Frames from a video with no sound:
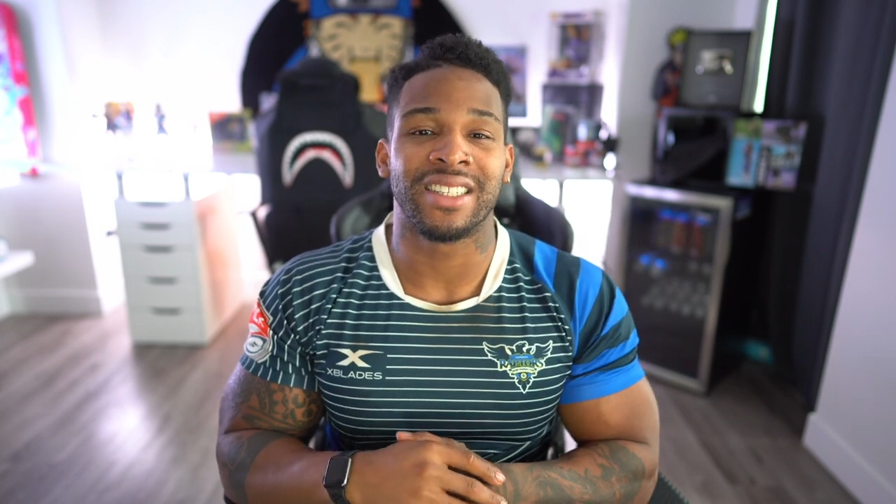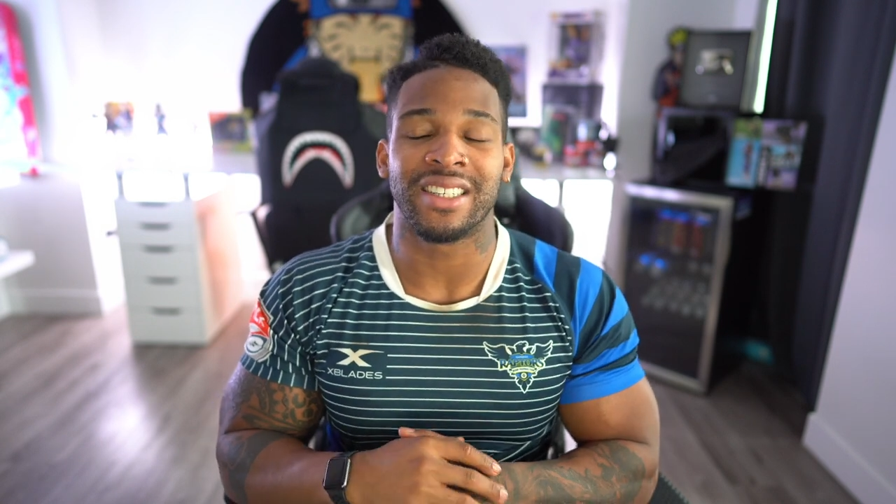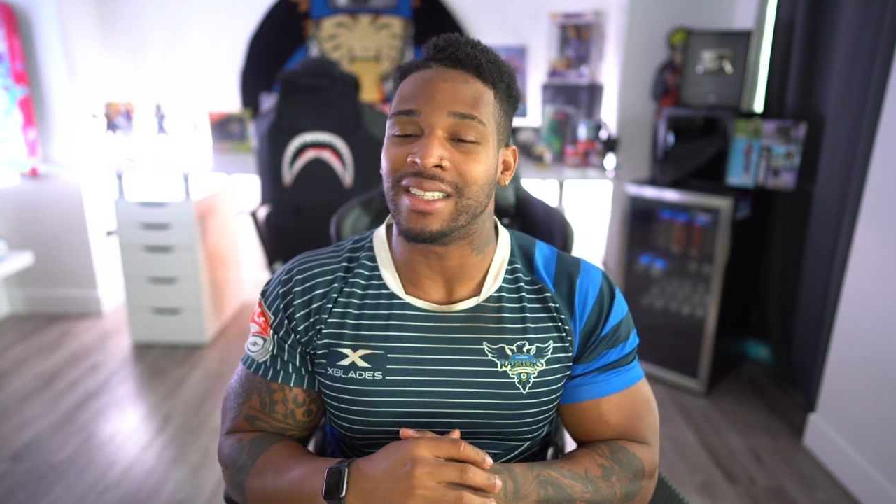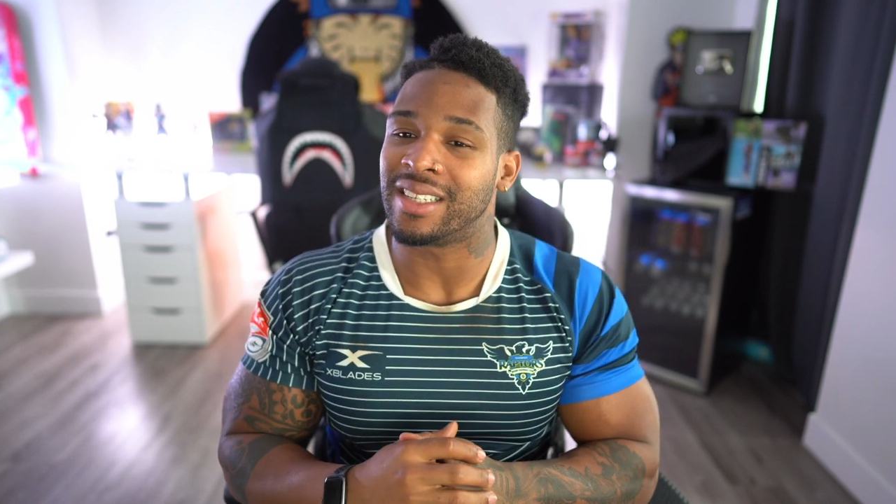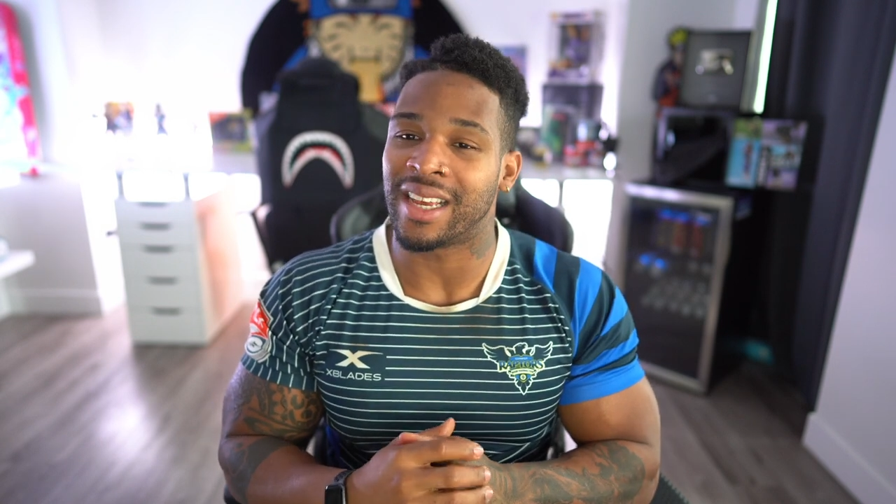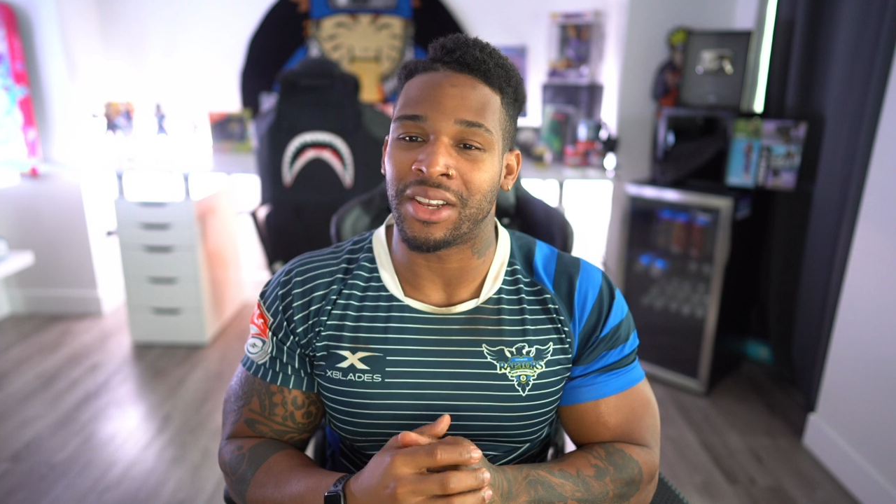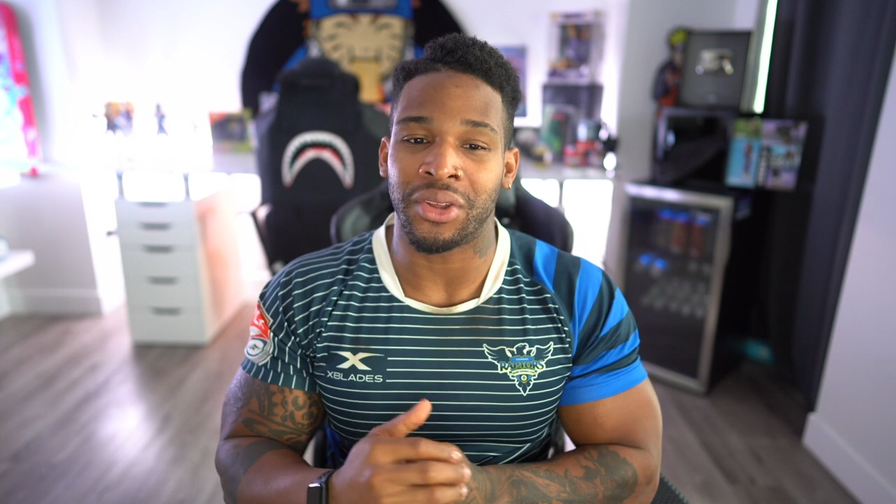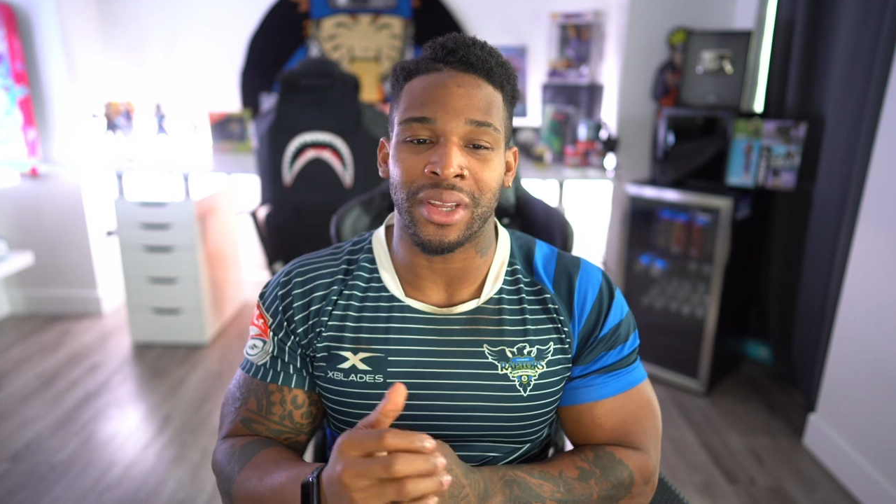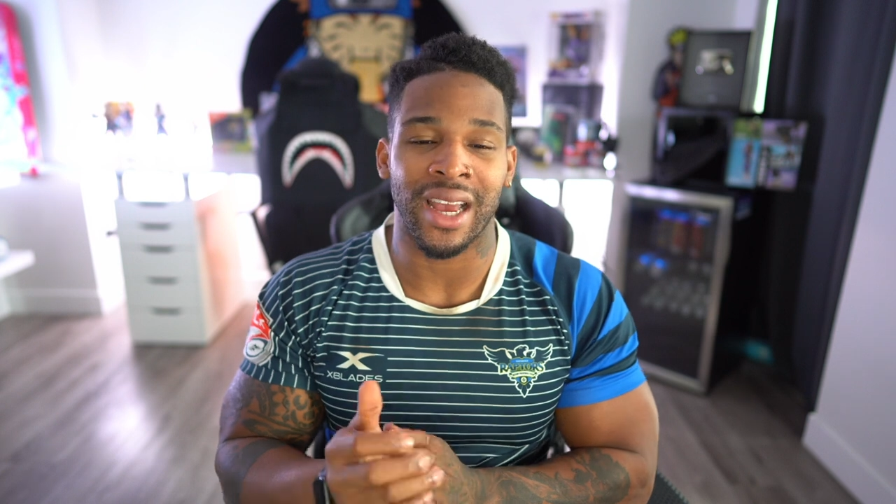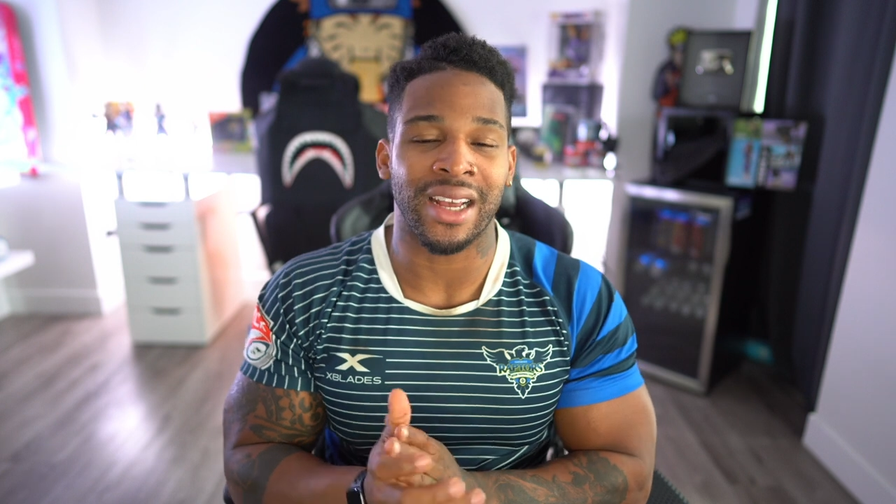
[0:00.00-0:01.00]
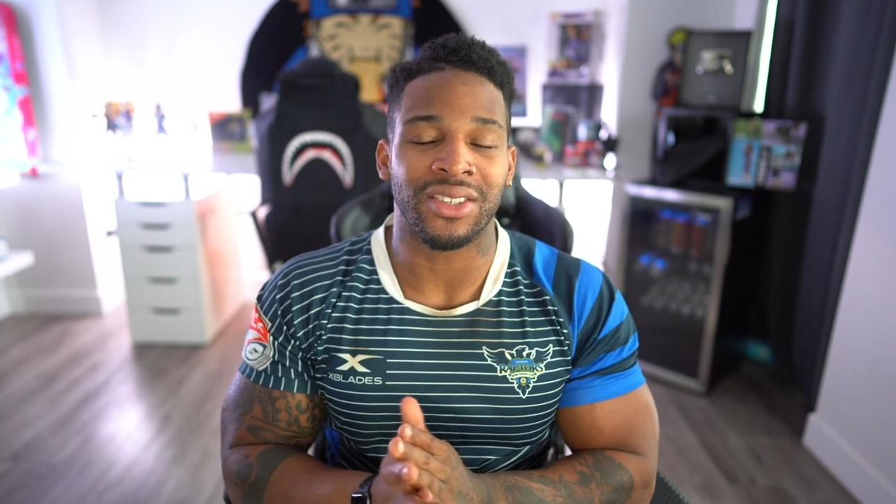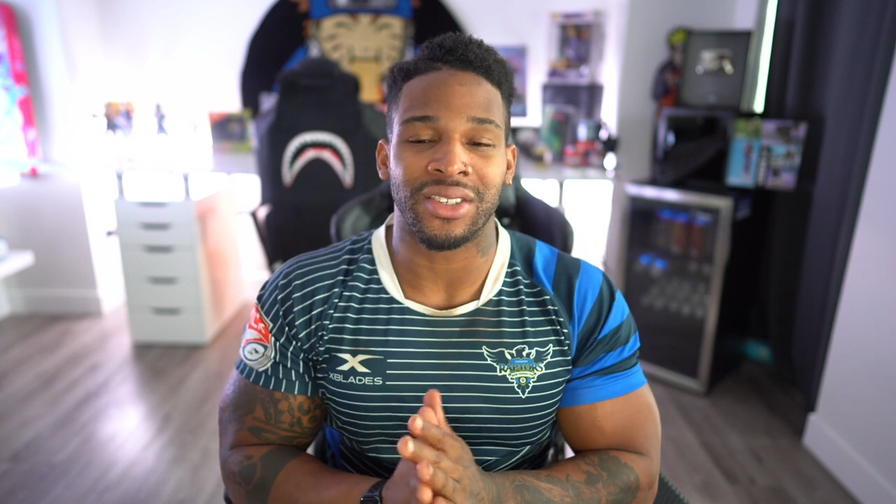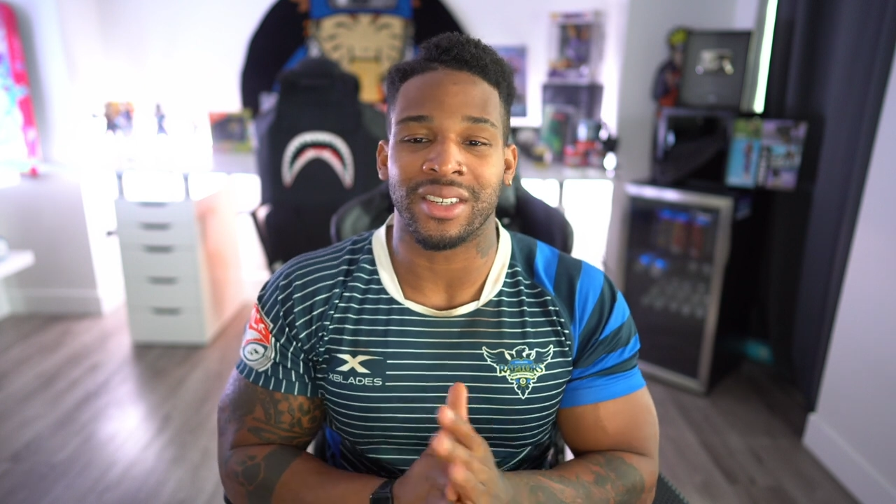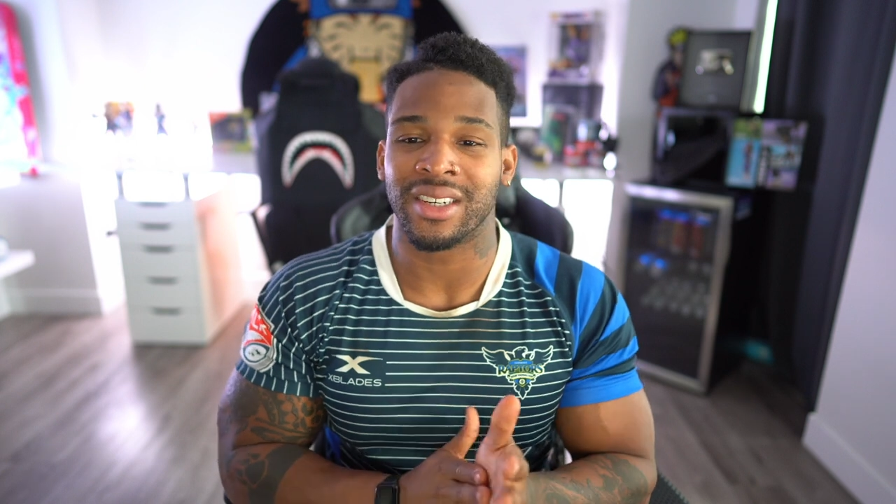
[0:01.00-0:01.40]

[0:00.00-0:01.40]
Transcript: because I know you guys are